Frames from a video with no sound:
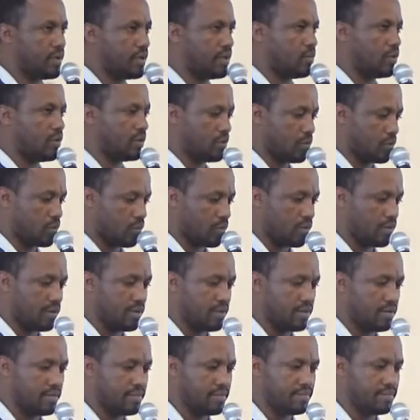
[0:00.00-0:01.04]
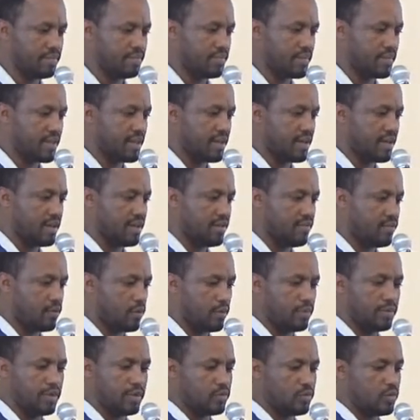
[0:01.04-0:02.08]
what we call
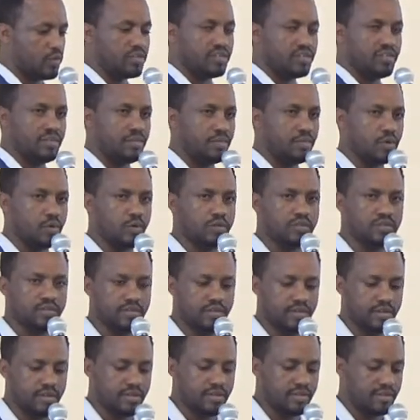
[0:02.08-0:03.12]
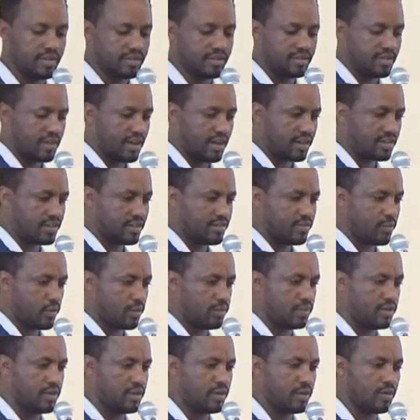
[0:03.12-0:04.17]
from the source because it is extracted from
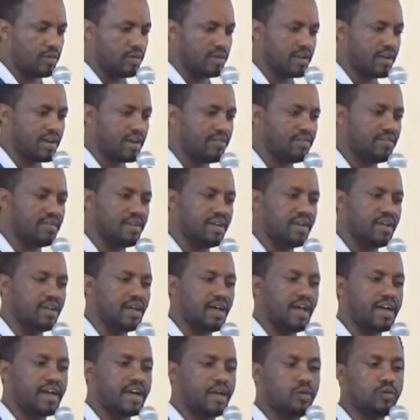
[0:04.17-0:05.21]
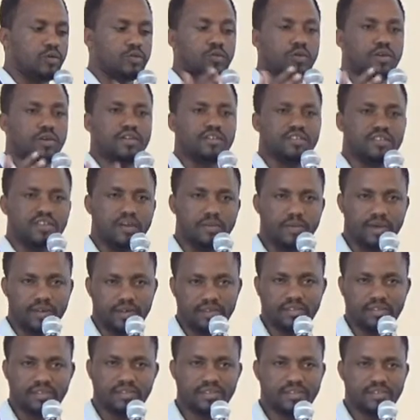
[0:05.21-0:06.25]
the knowledge graph. I can also get
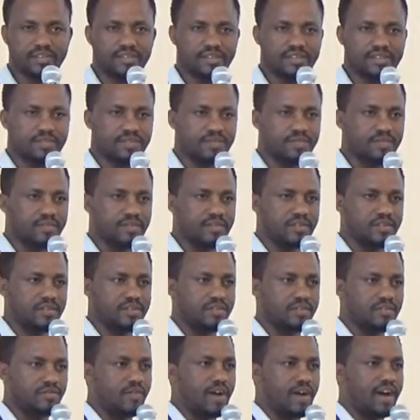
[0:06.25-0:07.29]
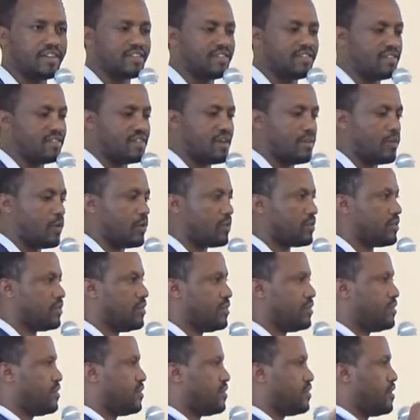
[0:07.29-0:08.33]
summaries, facts about
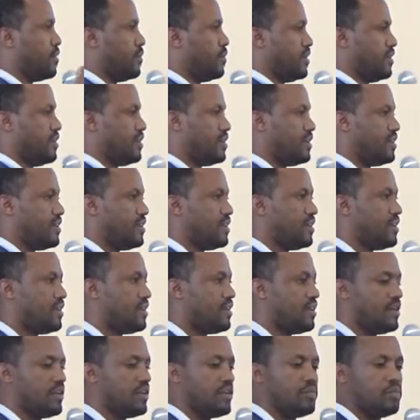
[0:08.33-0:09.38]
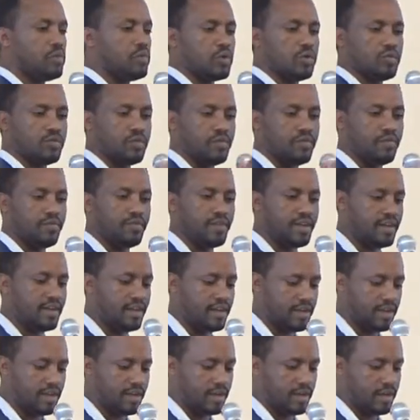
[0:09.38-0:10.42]
some entity because of
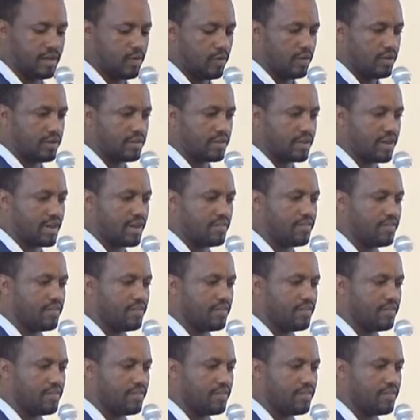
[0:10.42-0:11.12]
knowledge graph.